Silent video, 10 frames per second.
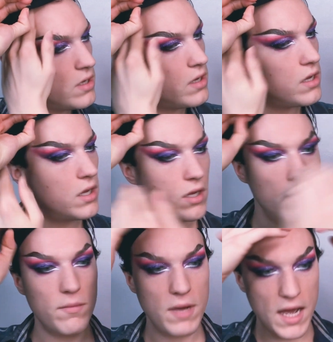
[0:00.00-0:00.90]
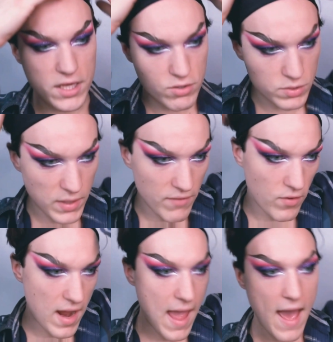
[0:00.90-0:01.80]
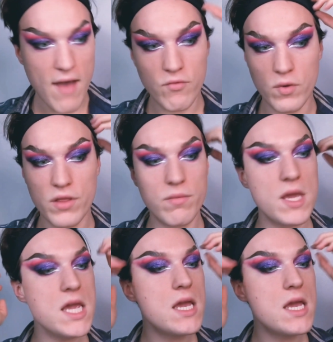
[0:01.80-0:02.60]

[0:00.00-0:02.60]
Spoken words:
I use whatever I have with me.